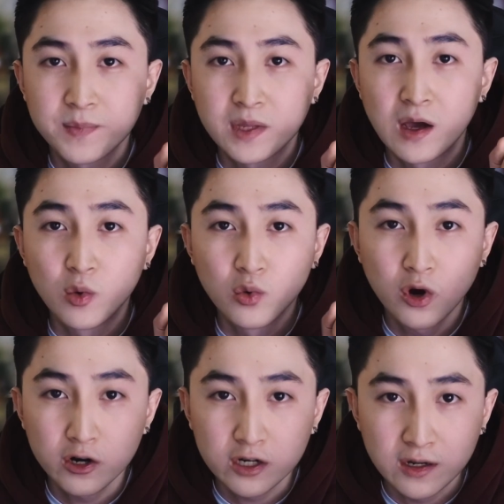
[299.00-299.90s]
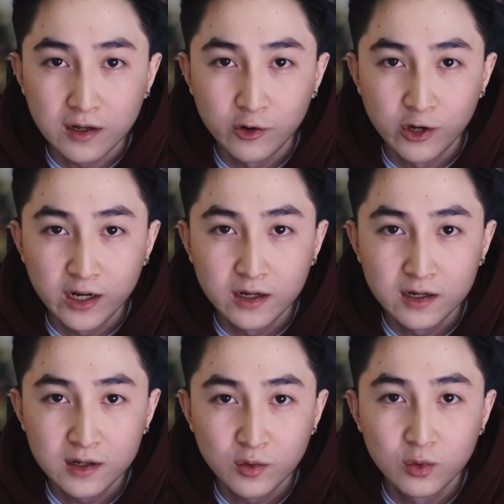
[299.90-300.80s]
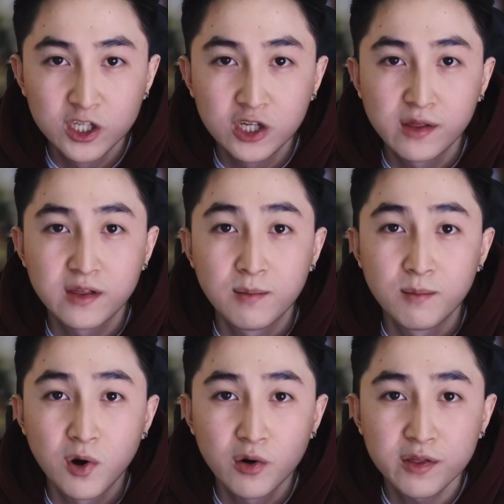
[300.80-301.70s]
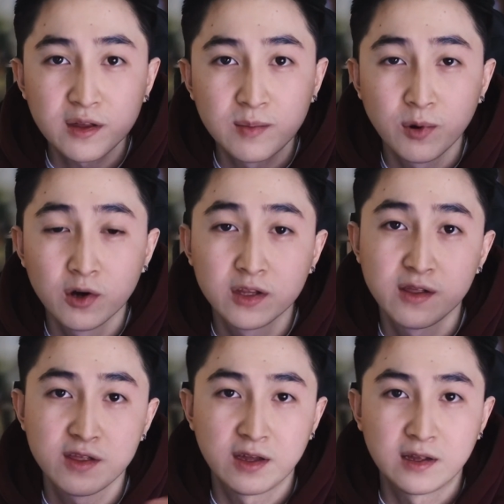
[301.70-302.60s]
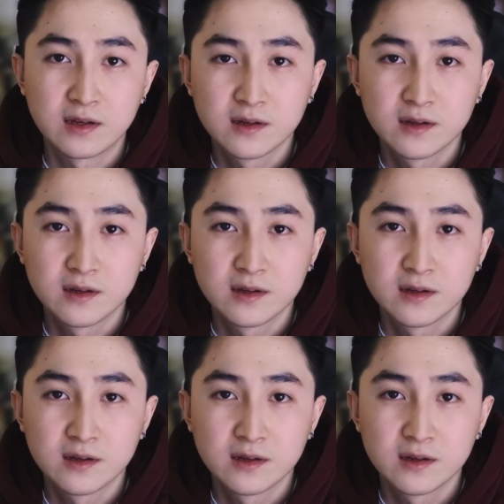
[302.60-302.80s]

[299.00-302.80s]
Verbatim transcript: a working rig, which is the most important thing.